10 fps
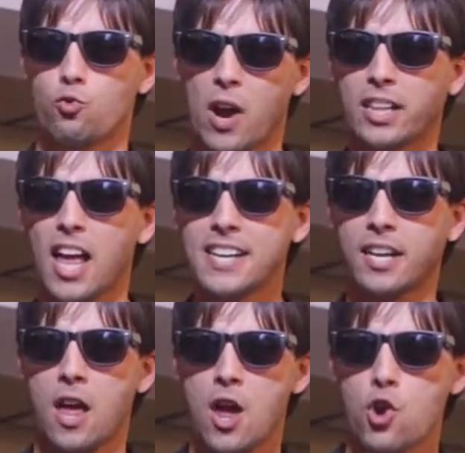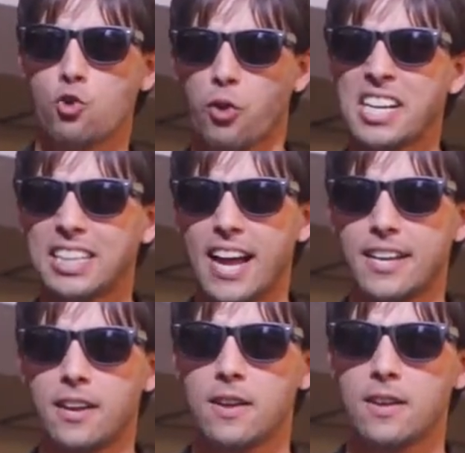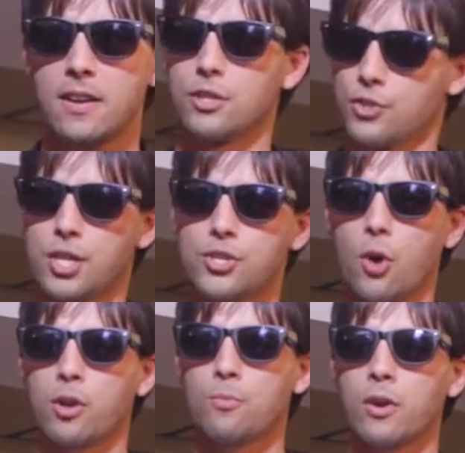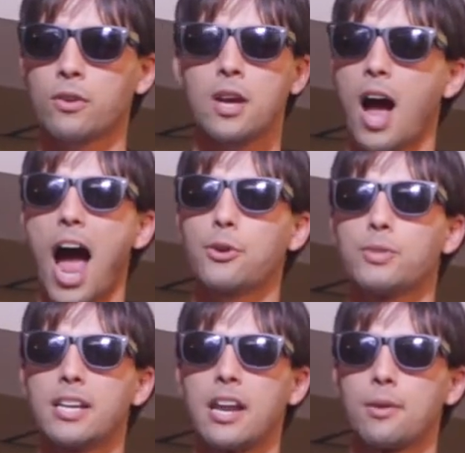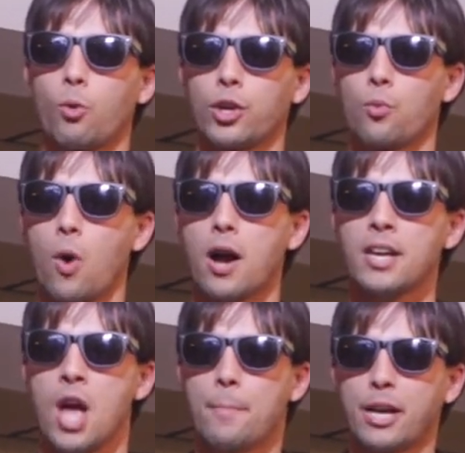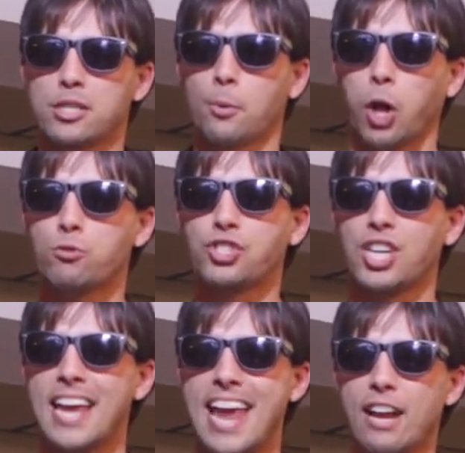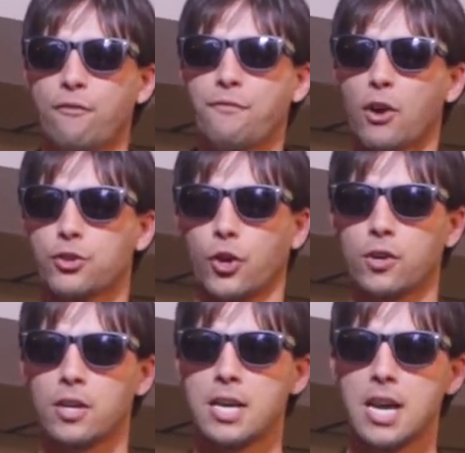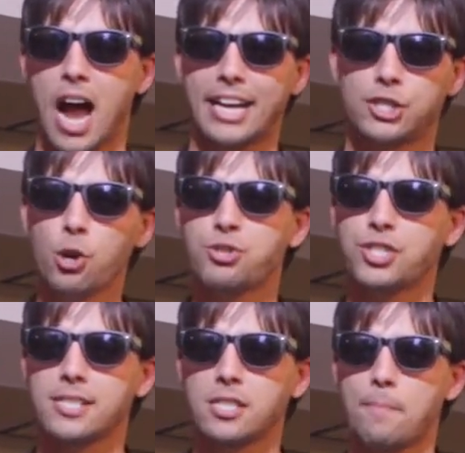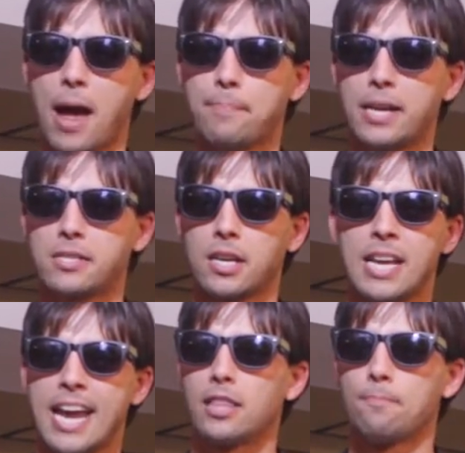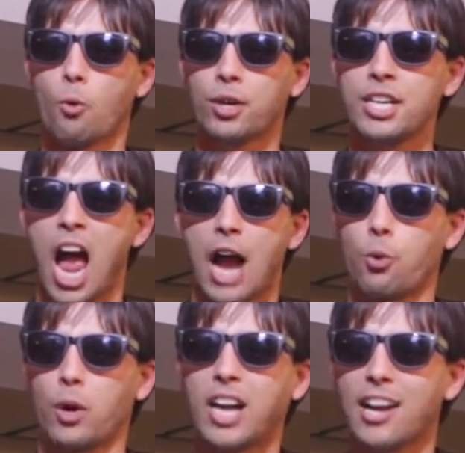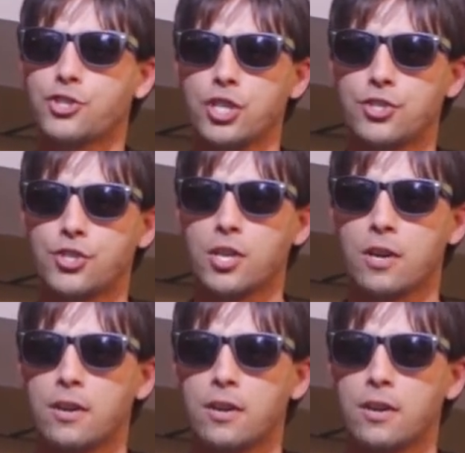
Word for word: Red light, green light! You see this coat I'm wearing? I don't need it anymore. You know why? Because I'm cooked in failure! I ate 2 slices of bad pizza. In the morning, I grew a conscience!